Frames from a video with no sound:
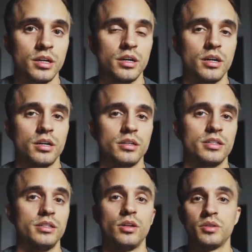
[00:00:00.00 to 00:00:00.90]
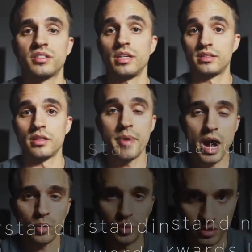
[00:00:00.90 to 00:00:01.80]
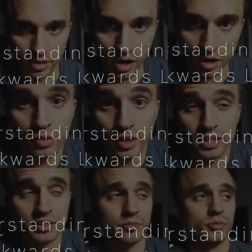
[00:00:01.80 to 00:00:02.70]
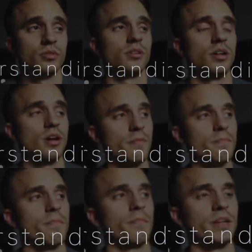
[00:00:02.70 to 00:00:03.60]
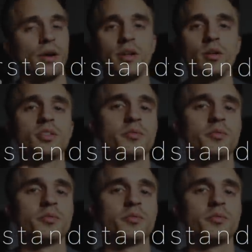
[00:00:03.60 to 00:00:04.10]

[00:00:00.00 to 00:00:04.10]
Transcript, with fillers: Uh, you know, it's it's the backwards law. Great example. Um, now I know this